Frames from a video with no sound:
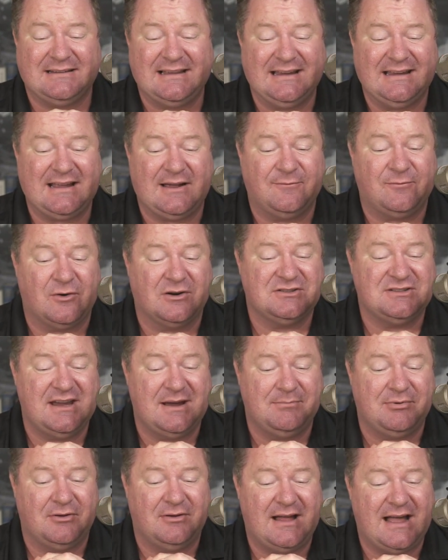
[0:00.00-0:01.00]
Like, for
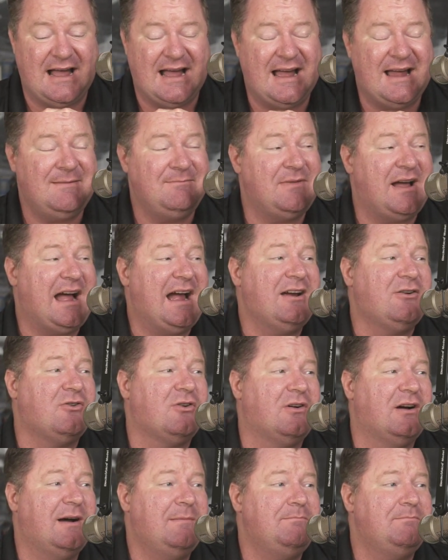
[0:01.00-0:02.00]
example, I
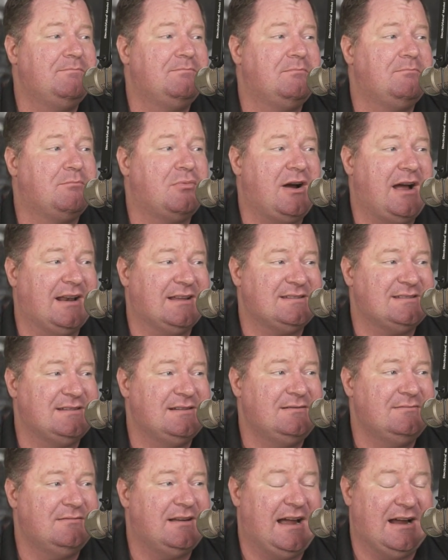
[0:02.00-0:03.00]
grew up Protestant.